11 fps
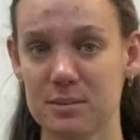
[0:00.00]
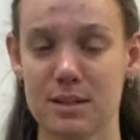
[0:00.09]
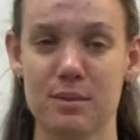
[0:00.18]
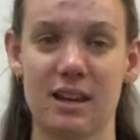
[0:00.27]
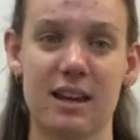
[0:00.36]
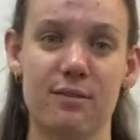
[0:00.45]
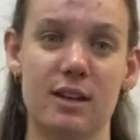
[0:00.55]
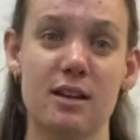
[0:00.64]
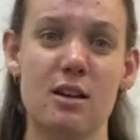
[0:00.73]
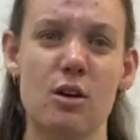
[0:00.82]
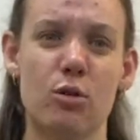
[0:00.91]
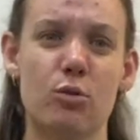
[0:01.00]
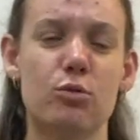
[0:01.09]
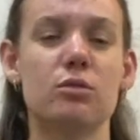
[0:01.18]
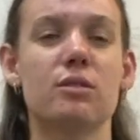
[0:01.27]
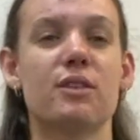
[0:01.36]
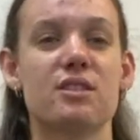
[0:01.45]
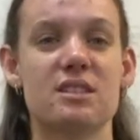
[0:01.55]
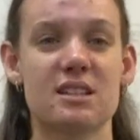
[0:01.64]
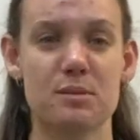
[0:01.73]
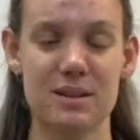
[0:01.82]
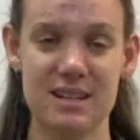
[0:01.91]
something heavy, all of those
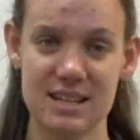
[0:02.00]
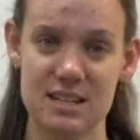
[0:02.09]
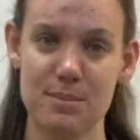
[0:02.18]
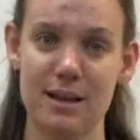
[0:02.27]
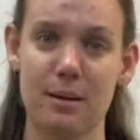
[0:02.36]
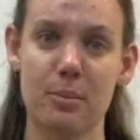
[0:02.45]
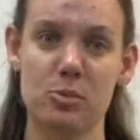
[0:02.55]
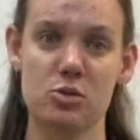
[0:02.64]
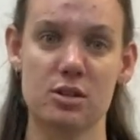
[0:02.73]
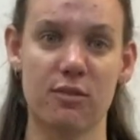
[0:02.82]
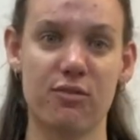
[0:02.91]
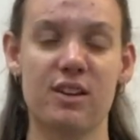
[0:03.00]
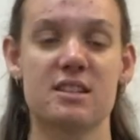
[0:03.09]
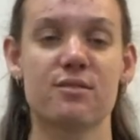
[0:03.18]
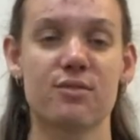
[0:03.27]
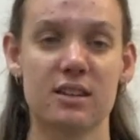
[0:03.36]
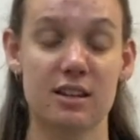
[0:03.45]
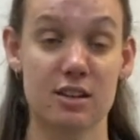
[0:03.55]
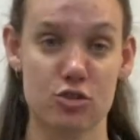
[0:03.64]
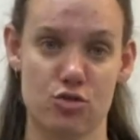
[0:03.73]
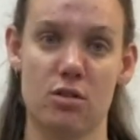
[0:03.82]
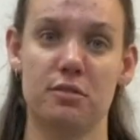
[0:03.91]
things, we need to be able to effectively
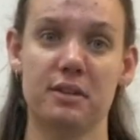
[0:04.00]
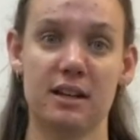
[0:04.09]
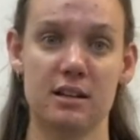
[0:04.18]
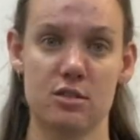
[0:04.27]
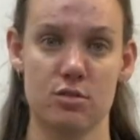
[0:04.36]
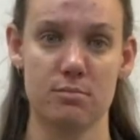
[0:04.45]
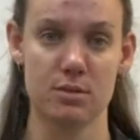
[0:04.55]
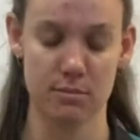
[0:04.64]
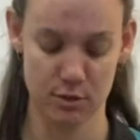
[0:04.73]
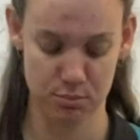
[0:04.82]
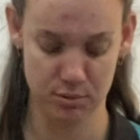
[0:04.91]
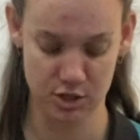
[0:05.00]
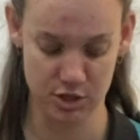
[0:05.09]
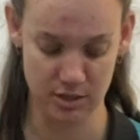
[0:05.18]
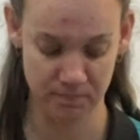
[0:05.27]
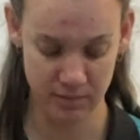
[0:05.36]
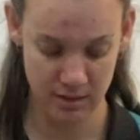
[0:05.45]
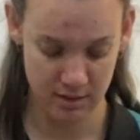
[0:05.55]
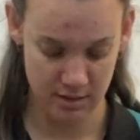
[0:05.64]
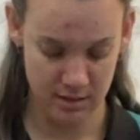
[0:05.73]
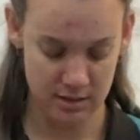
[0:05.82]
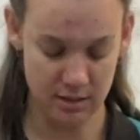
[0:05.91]
control that intra-abdominal pressure.
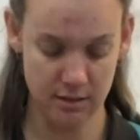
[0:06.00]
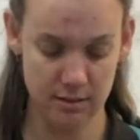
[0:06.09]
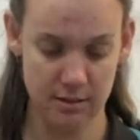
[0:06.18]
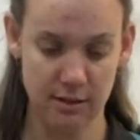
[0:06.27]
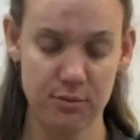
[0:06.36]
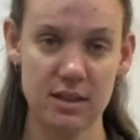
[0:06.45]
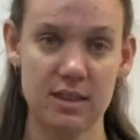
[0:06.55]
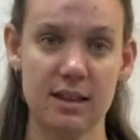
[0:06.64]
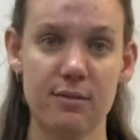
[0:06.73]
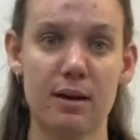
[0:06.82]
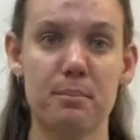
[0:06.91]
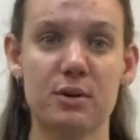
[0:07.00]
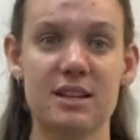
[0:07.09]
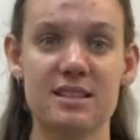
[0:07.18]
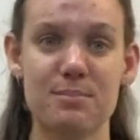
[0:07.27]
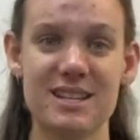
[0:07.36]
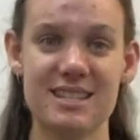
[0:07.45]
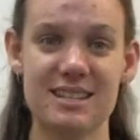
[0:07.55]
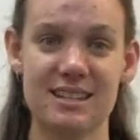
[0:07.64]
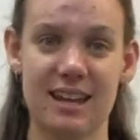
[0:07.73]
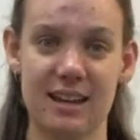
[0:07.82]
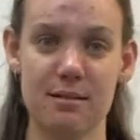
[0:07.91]
So if we think of our body as a big tin
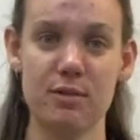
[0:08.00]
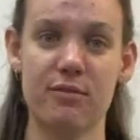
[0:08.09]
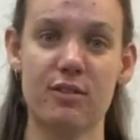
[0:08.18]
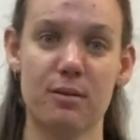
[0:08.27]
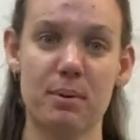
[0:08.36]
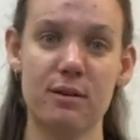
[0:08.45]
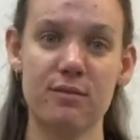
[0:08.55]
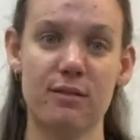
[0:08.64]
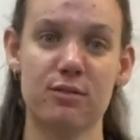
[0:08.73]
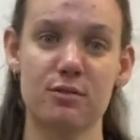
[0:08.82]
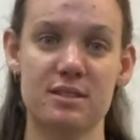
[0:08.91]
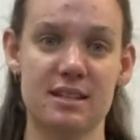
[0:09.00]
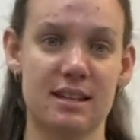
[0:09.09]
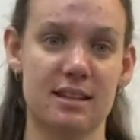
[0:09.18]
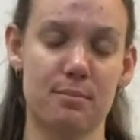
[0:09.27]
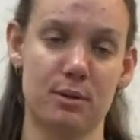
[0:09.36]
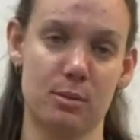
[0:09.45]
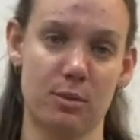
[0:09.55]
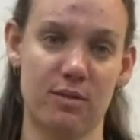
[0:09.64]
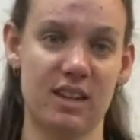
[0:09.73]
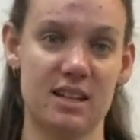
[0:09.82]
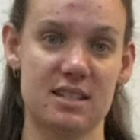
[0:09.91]
can, we've got pelvic floor sitting at the bottom of
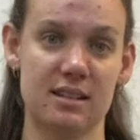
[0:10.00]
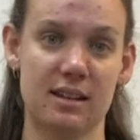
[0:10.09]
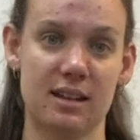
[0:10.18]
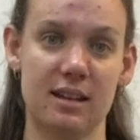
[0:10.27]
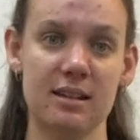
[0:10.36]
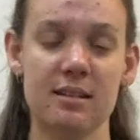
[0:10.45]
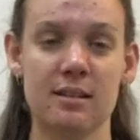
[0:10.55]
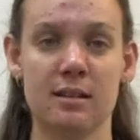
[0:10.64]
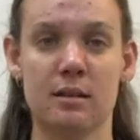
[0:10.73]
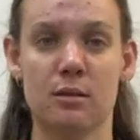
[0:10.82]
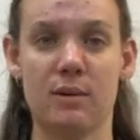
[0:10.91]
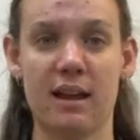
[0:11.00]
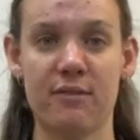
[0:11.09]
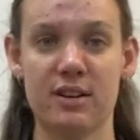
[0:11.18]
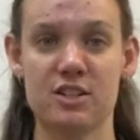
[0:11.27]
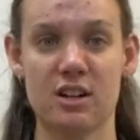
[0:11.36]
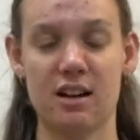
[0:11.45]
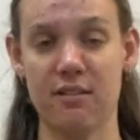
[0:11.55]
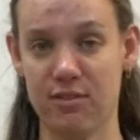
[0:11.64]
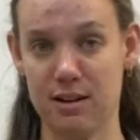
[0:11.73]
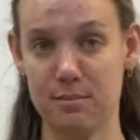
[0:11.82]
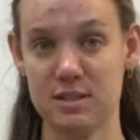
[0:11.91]
that tin can. We have our
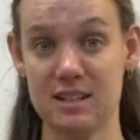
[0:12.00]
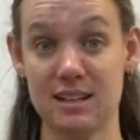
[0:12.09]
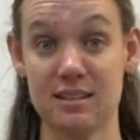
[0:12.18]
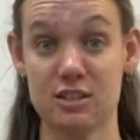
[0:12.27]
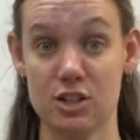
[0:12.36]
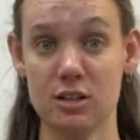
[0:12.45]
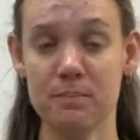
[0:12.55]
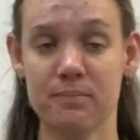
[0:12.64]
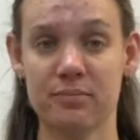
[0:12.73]
diaphragm sitting at the top,